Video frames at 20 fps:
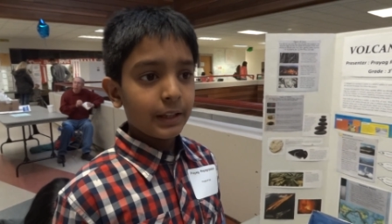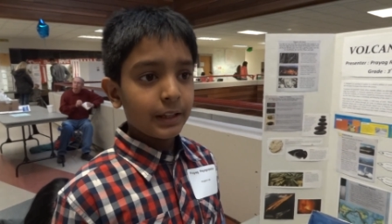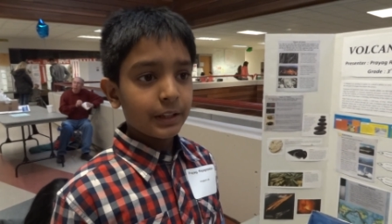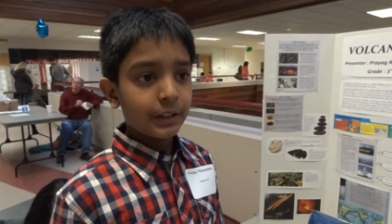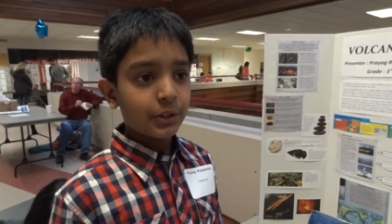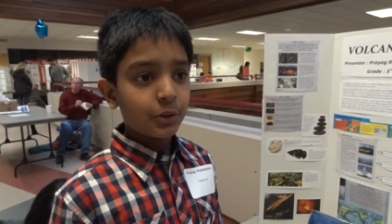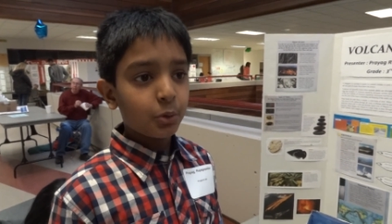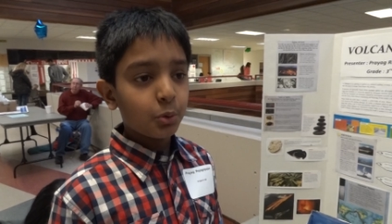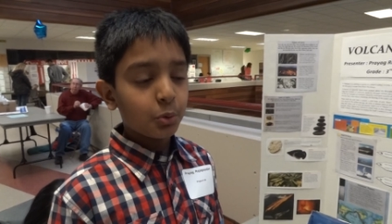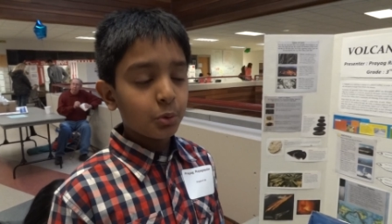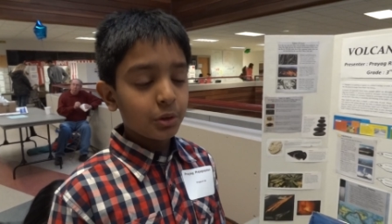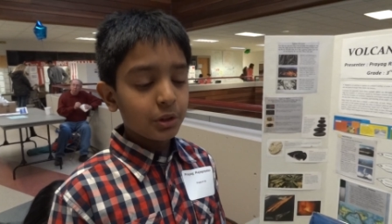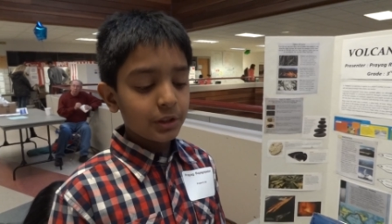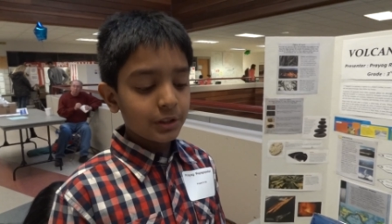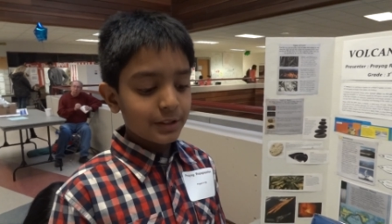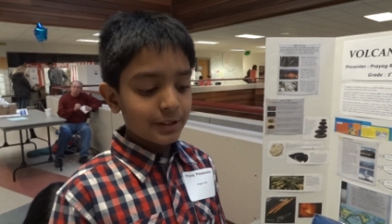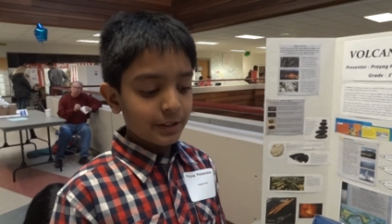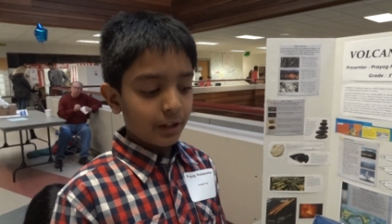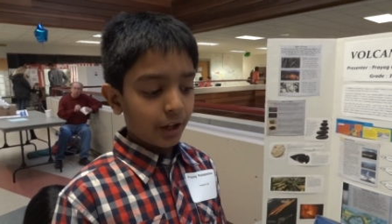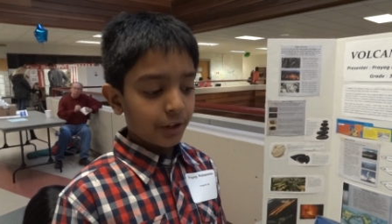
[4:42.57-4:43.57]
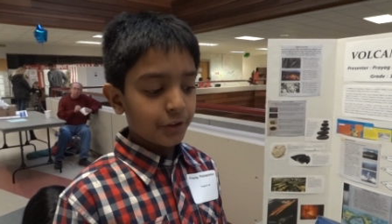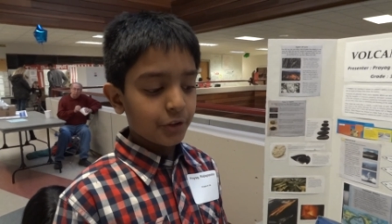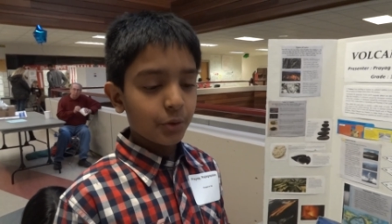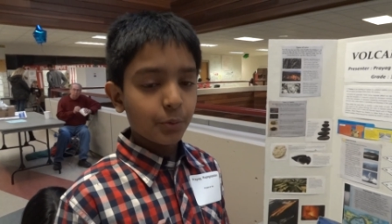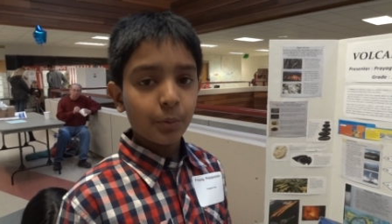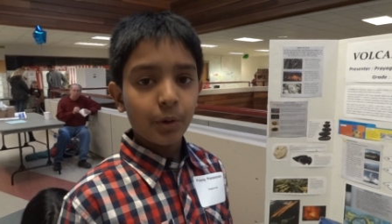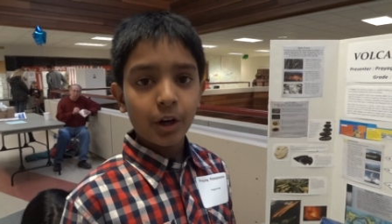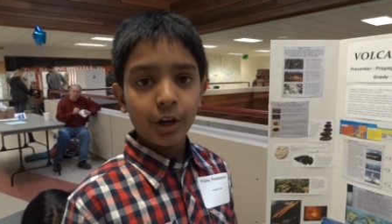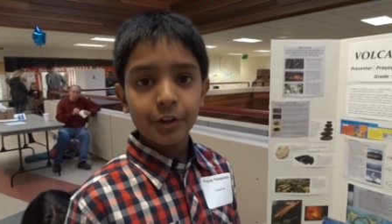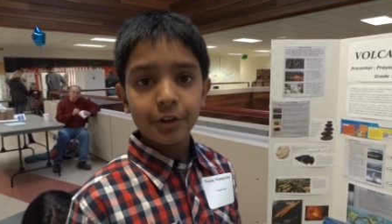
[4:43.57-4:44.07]
It cools
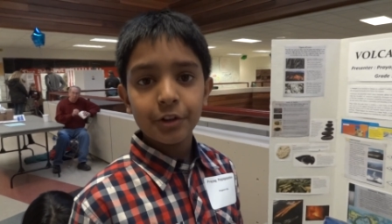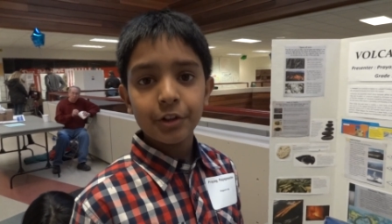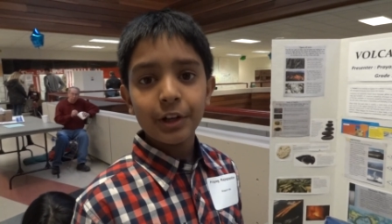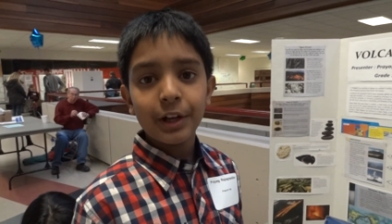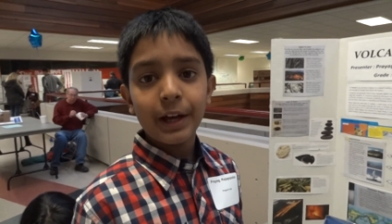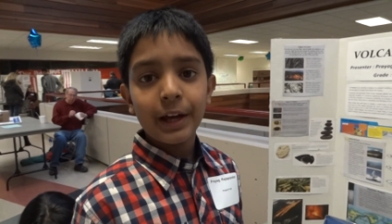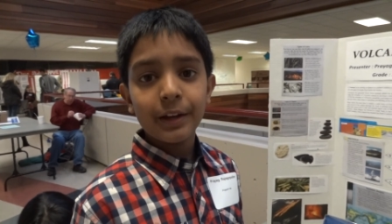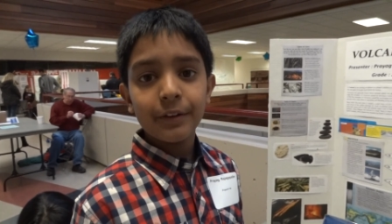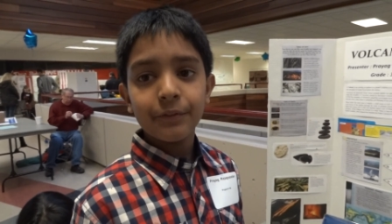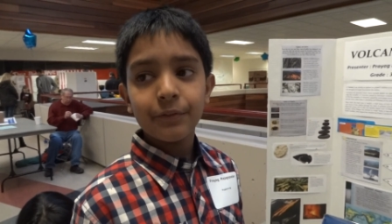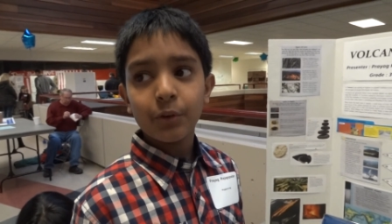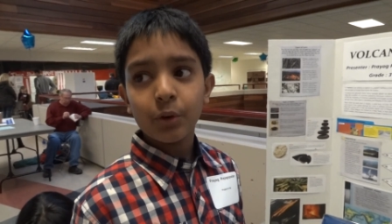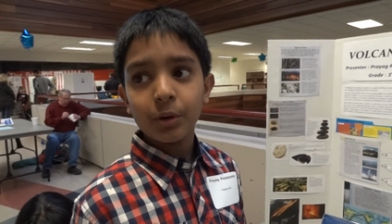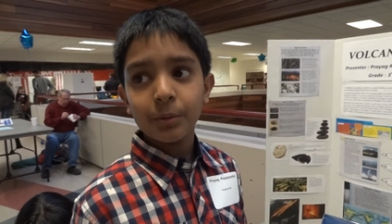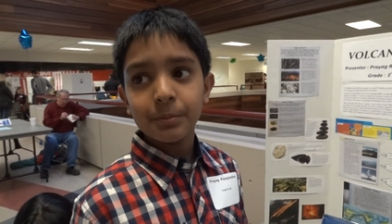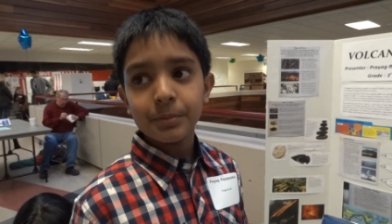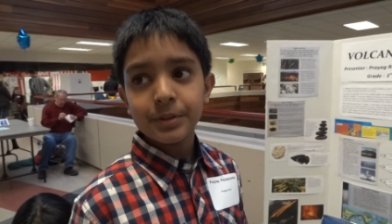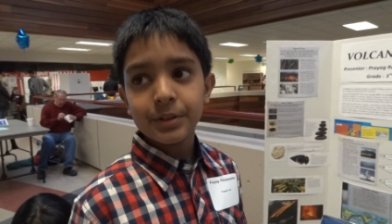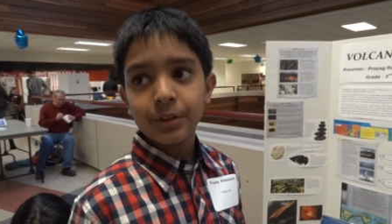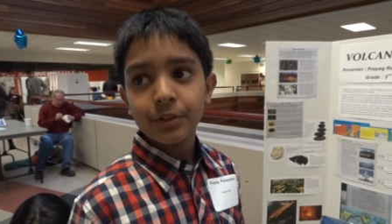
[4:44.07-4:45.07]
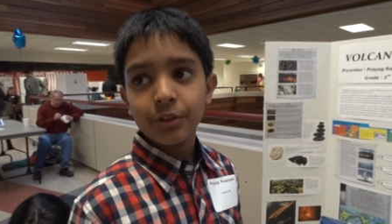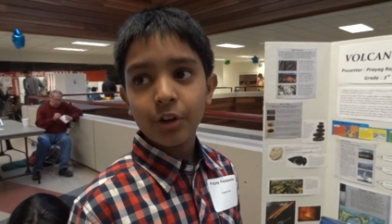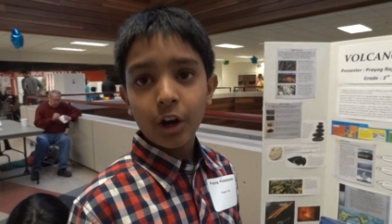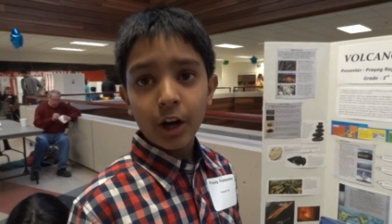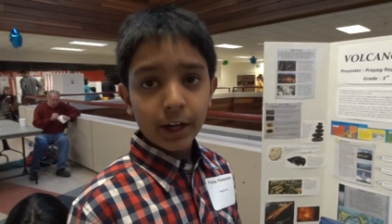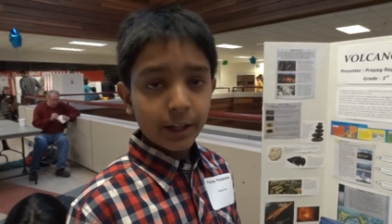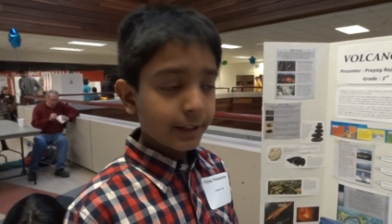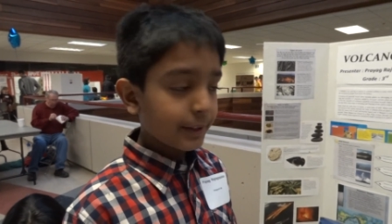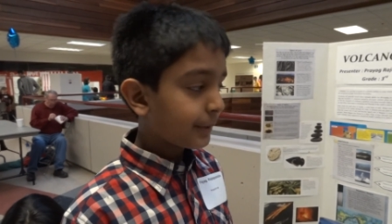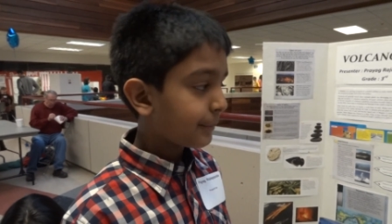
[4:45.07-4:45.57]
underwater and forms the rock.